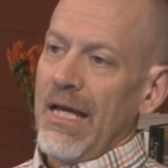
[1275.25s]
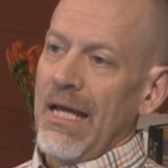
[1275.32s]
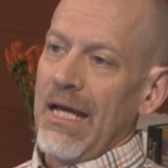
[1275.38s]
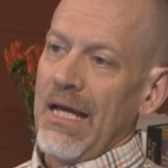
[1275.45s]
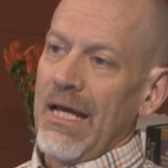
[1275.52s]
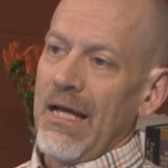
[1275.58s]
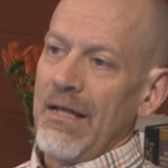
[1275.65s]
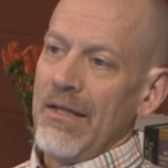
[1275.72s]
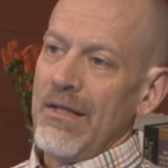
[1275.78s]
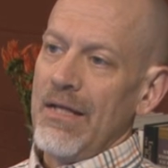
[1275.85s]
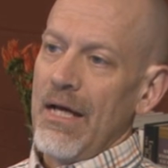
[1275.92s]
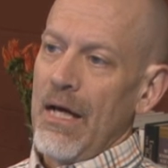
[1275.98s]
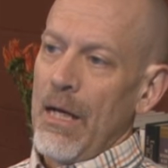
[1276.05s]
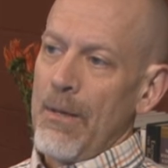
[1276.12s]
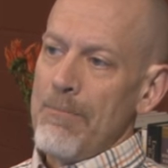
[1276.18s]
and
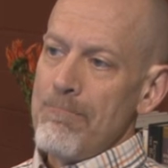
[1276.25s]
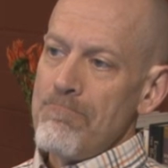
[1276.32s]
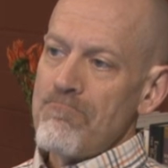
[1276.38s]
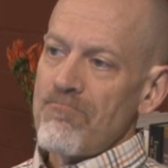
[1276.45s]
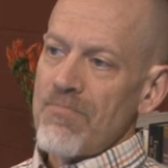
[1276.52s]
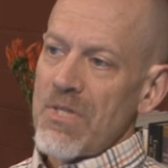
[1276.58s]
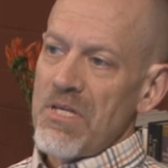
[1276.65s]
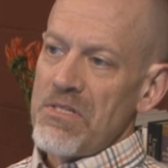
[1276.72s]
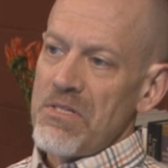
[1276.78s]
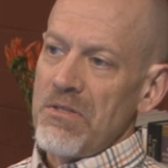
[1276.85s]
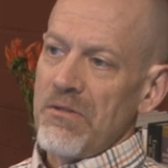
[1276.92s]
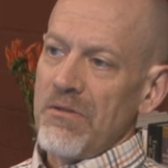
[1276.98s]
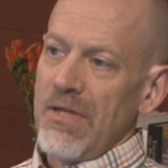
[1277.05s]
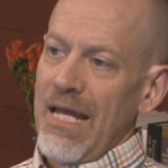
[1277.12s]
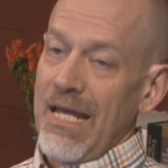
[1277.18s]
um,
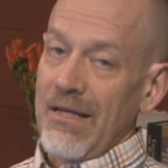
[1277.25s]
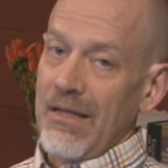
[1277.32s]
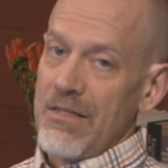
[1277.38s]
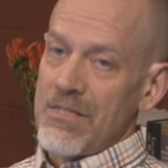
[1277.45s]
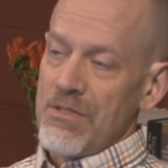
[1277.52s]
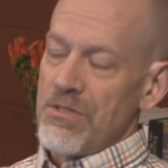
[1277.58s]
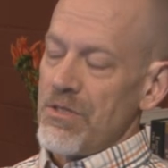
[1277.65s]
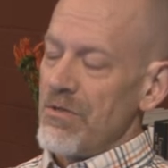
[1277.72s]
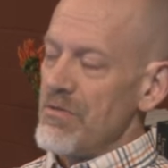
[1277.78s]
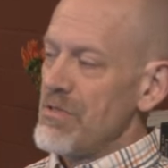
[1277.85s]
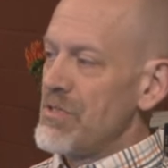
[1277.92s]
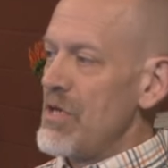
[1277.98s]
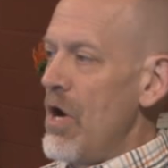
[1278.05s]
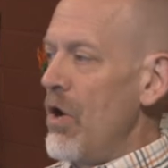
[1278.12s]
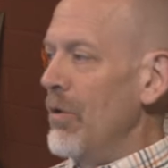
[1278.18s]
and listen to.
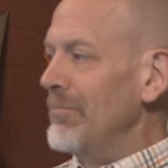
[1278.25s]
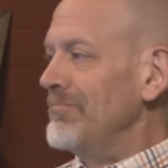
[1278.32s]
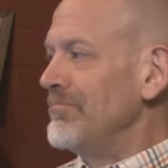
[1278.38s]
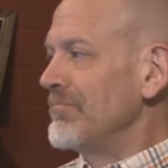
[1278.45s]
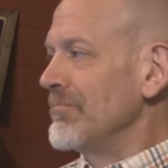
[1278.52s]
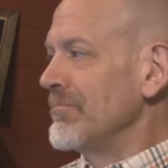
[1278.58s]
So